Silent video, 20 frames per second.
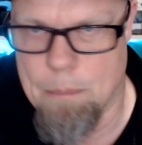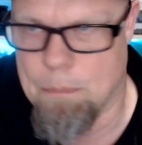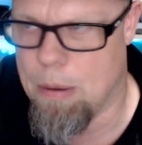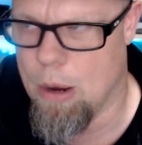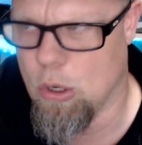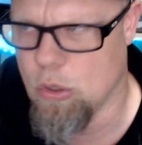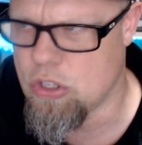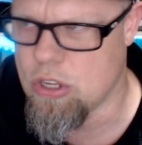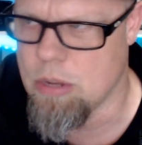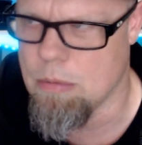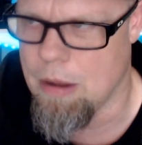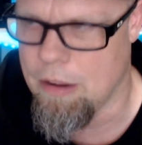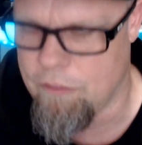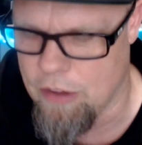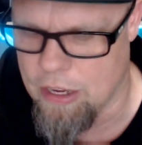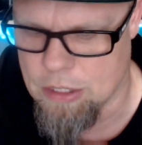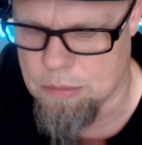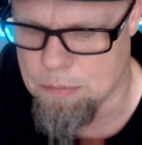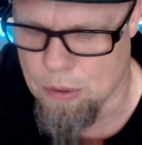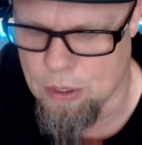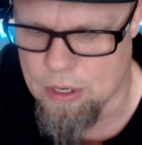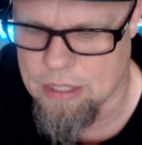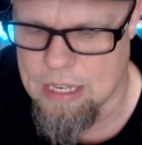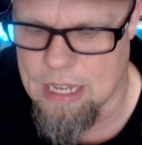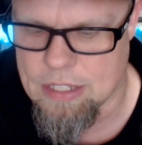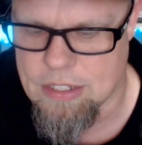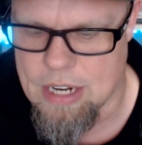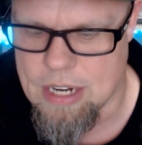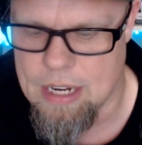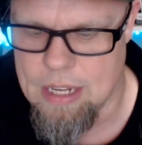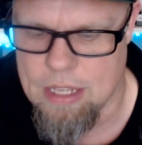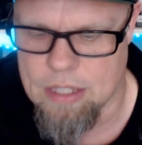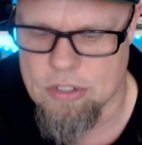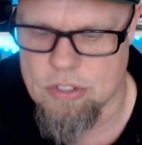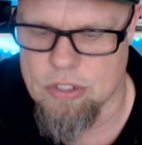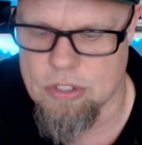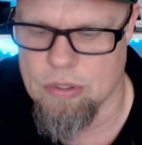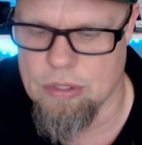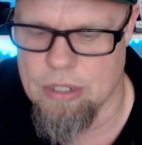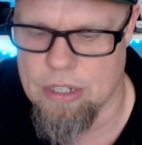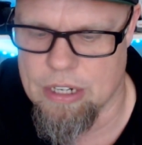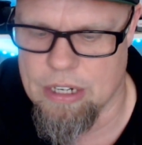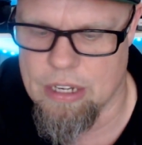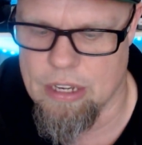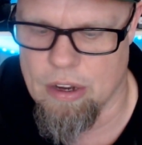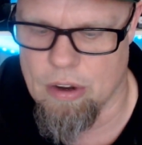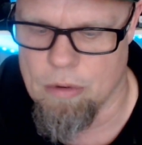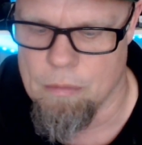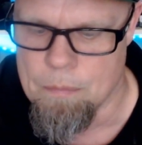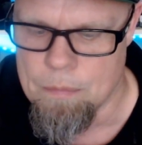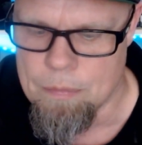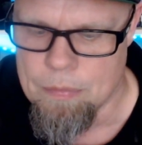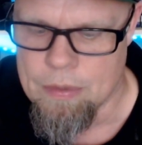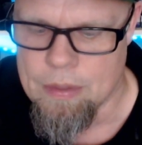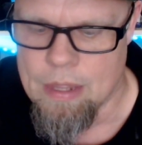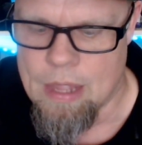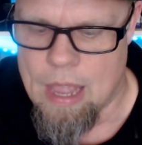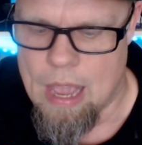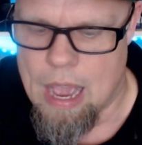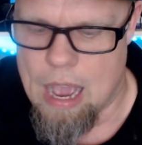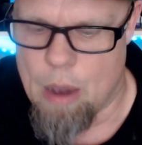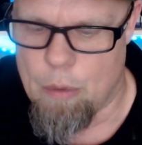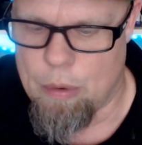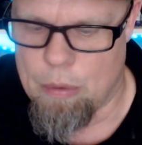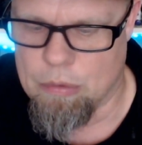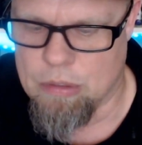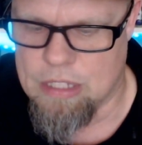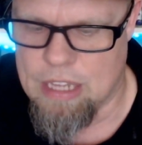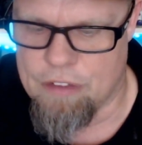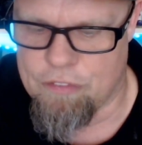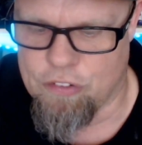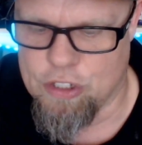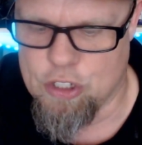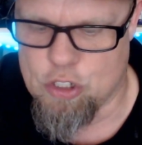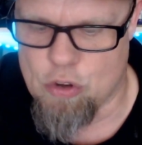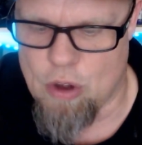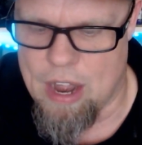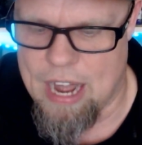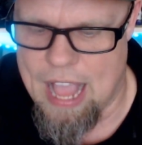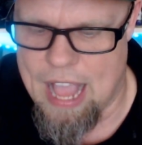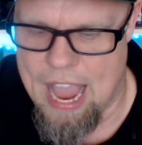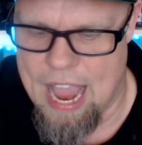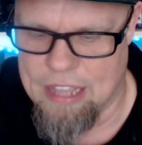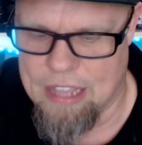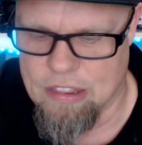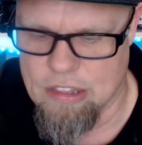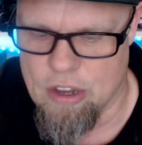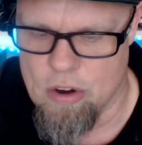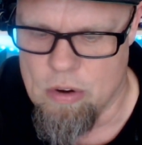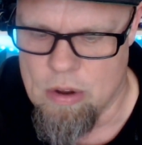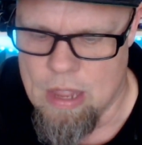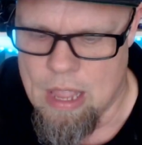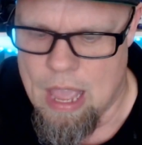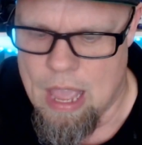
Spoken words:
post to my Facebook, and that's kind of it. So there you go. We will definitely try to hang though.